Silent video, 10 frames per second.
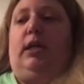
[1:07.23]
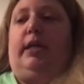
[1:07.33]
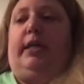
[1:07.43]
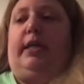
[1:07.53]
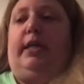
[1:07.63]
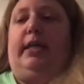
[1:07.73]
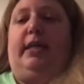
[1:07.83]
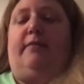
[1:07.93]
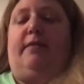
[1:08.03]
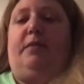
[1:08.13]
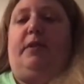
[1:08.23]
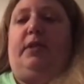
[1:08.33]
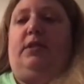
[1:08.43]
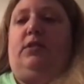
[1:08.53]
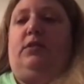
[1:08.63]
getting
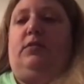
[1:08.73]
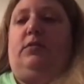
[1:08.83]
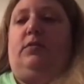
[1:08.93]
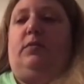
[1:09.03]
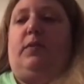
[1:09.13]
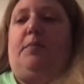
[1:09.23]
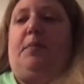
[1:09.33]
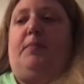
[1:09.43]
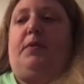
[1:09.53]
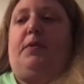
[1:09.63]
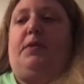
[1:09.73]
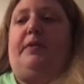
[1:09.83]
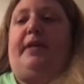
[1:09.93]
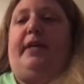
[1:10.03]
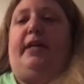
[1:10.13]
everybody to remember
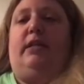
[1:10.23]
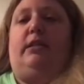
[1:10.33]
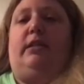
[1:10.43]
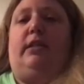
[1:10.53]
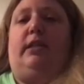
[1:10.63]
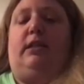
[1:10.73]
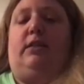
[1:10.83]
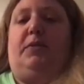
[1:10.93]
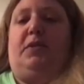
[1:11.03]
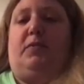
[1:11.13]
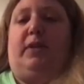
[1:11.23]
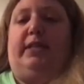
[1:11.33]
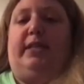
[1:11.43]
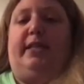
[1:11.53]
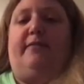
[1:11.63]
that they needed to put the red
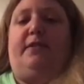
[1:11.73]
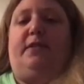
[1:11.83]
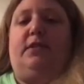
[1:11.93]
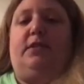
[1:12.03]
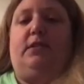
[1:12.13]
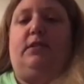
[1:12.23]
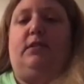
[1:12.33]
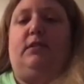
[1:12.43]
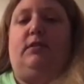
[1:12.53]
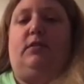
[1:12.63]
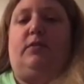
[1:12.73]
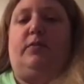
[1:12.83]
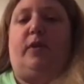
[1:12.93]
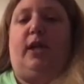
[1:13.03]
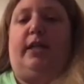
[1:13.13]
tag first, those
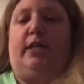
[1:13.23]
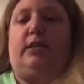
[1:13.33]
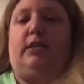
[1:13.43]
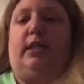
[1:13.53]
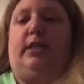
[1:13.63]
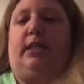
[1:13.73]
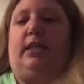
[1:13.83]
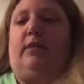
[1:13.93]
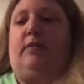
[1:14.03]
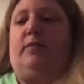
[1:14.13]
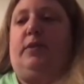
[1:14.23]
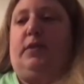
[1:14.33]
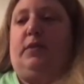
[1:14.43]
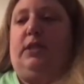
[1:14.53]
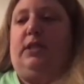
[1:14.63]
products, and then they would put the
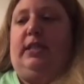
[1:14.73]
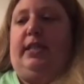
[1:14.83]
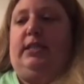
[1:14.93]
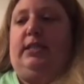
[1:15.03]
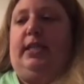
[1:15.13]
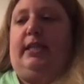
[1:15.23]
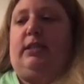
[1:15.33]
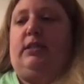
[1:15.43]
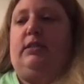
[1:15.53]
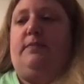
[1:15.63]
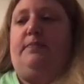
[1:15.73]
green tags next.